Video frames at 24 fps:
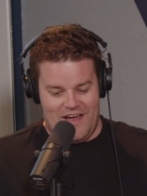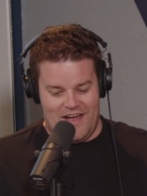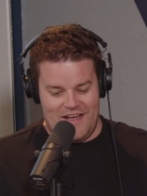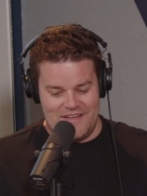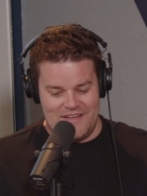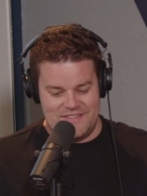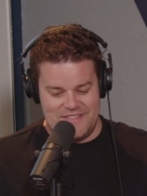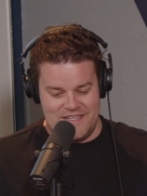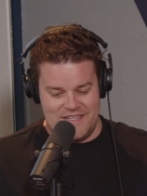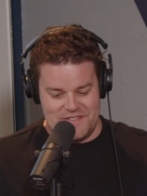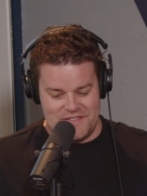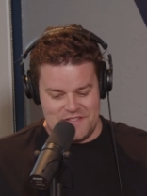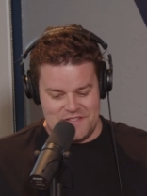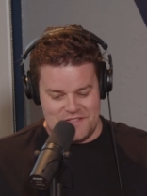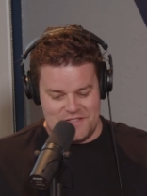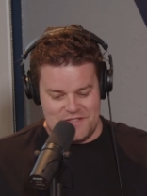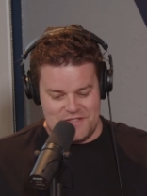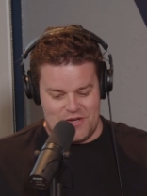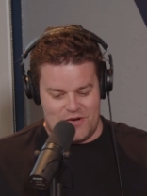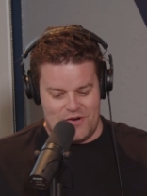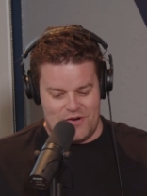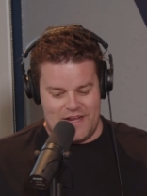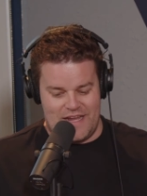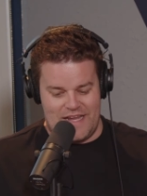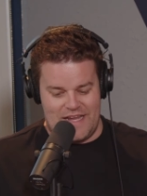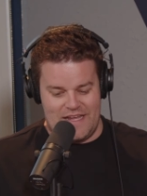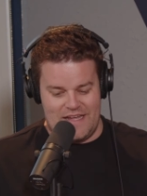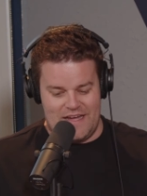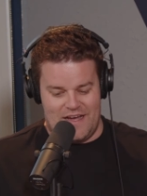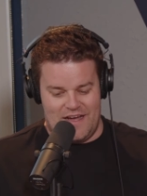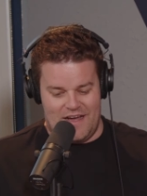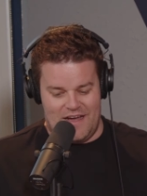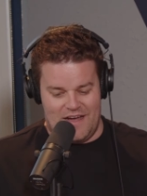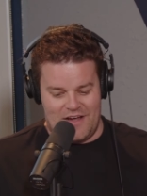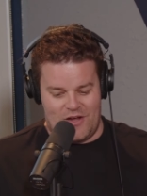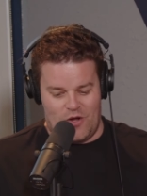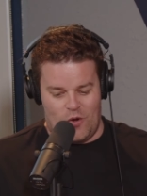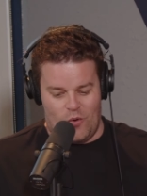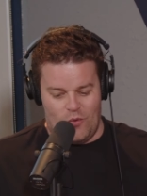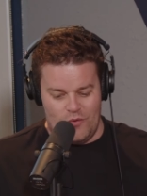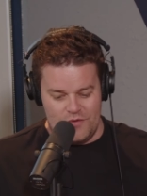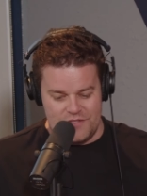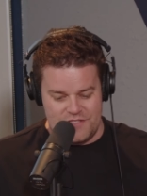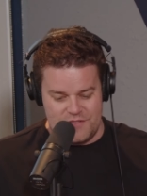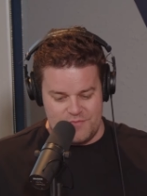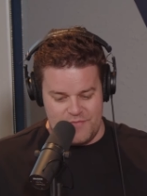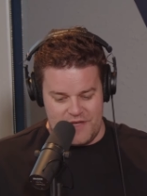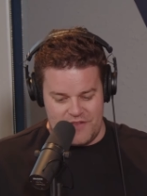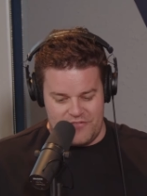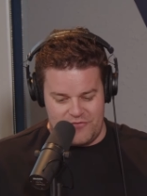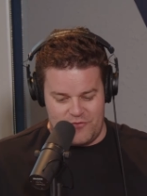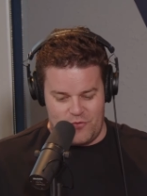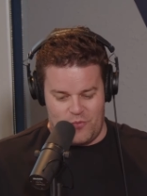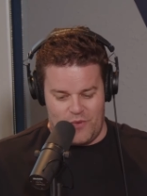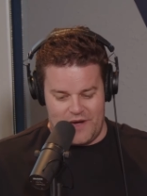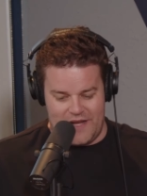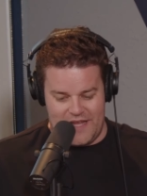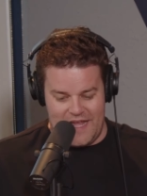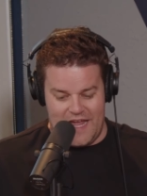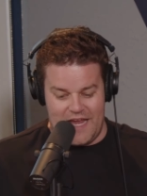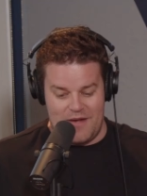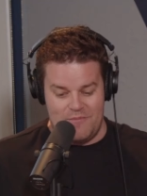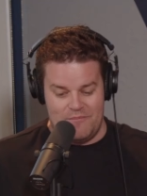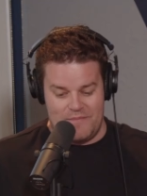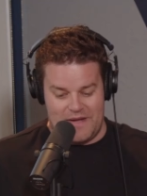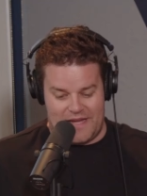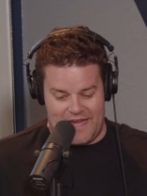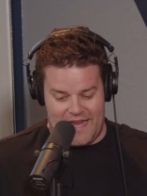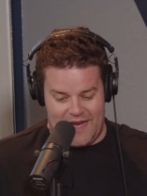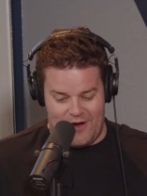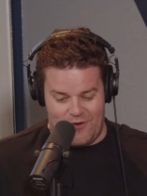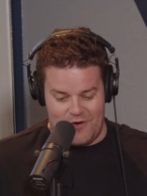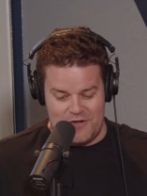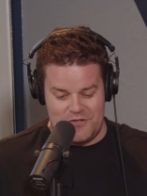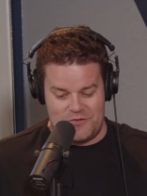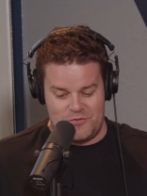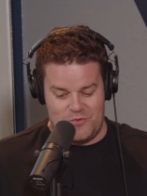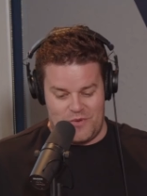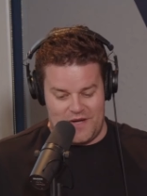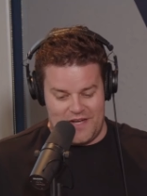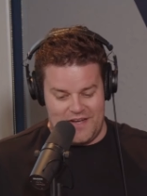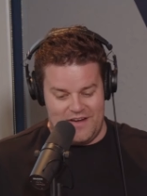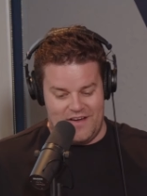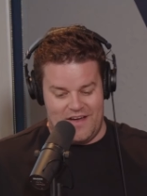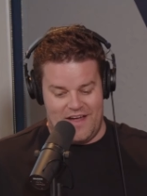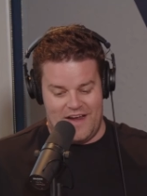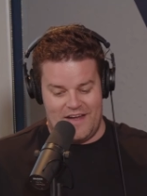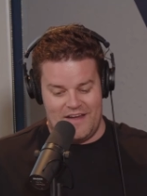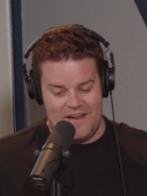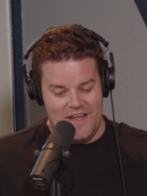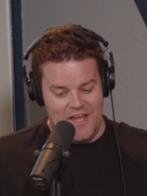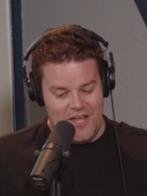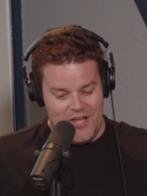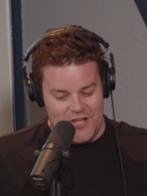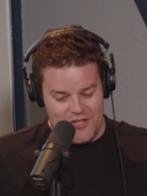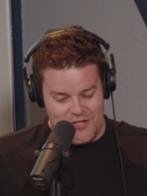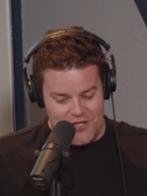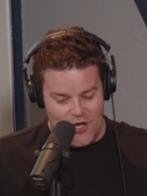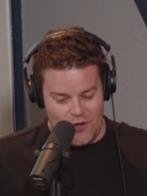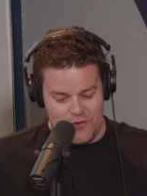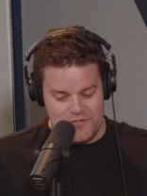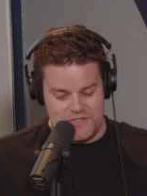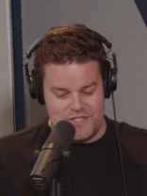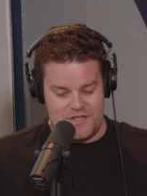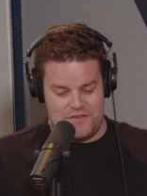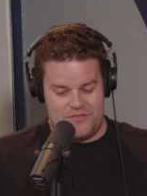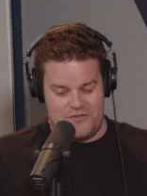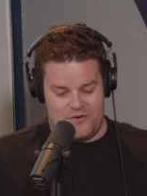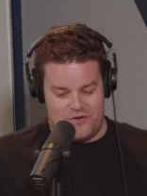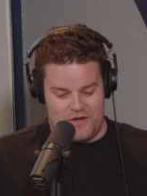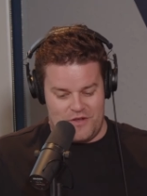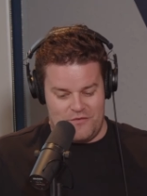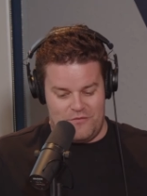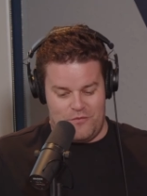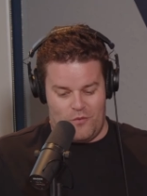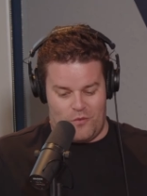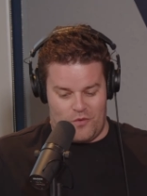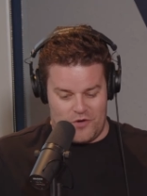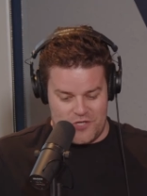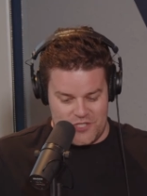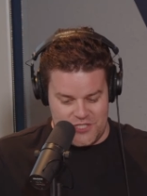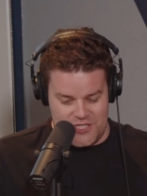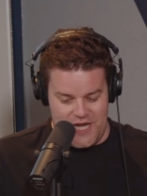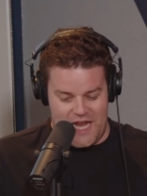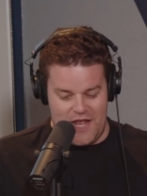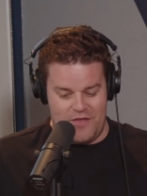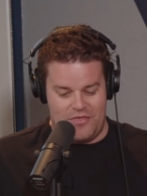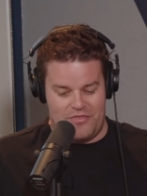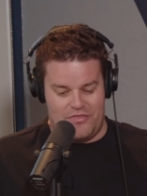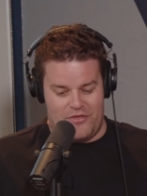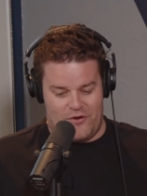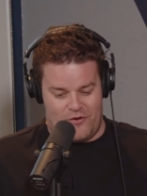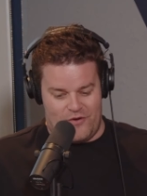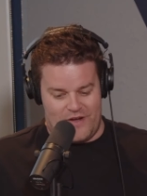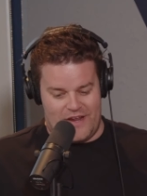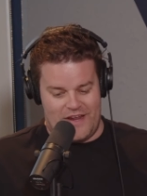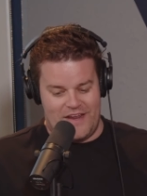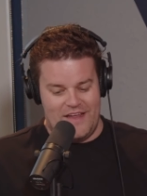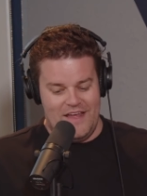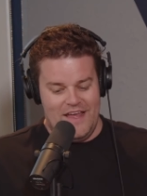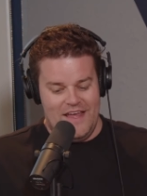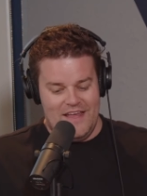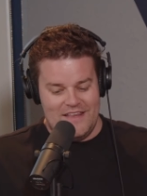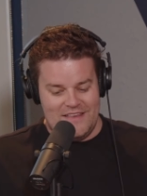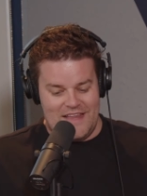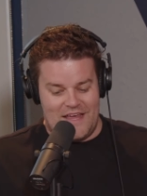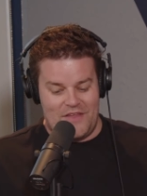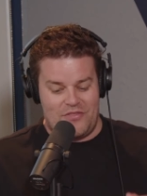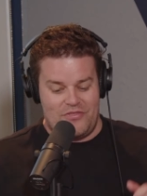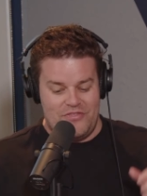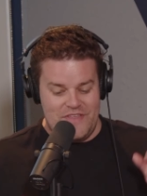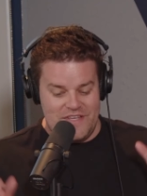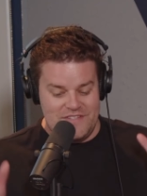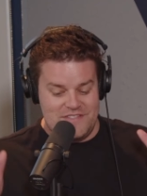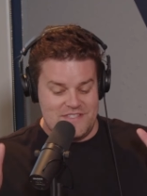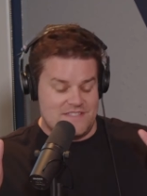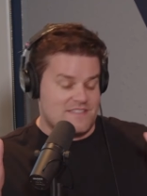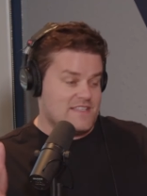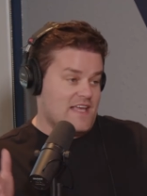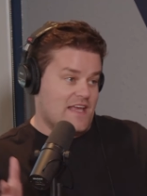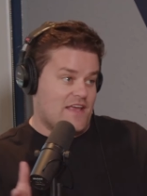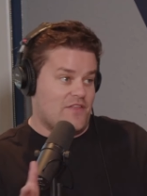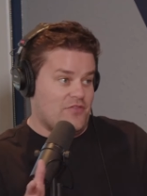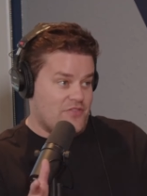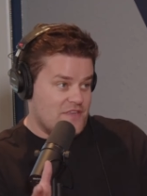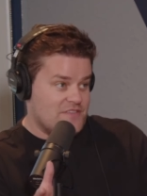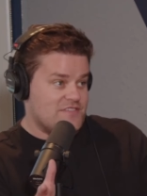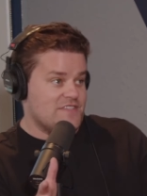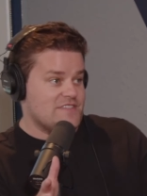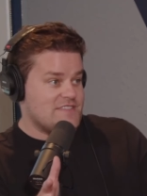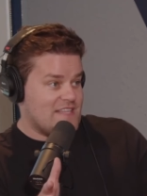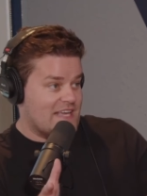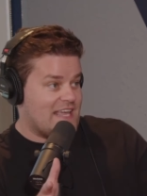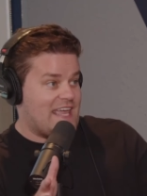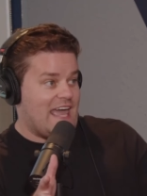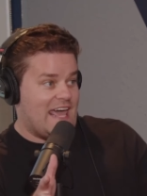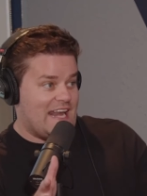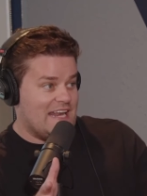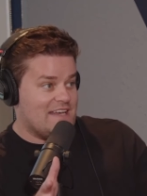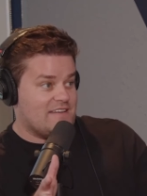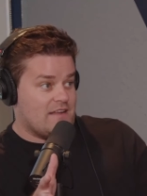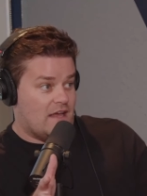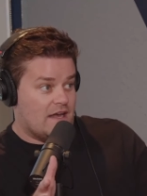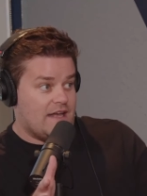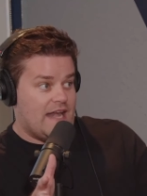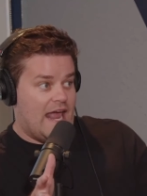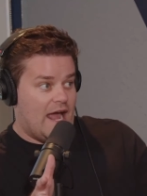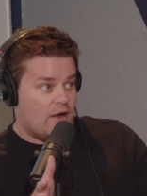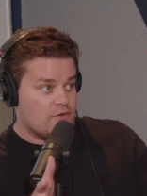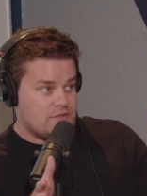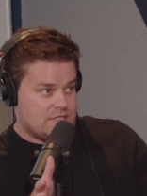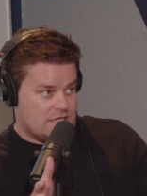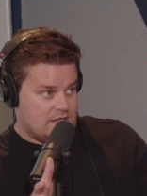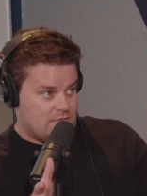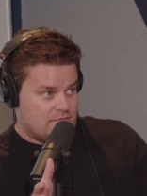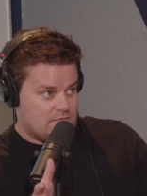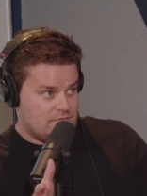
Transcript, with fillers: Sissons, 30. Cole Smith, 28. McCarron, 29. Josi, 34. Skjei, 30. Like, this is the get it done now team.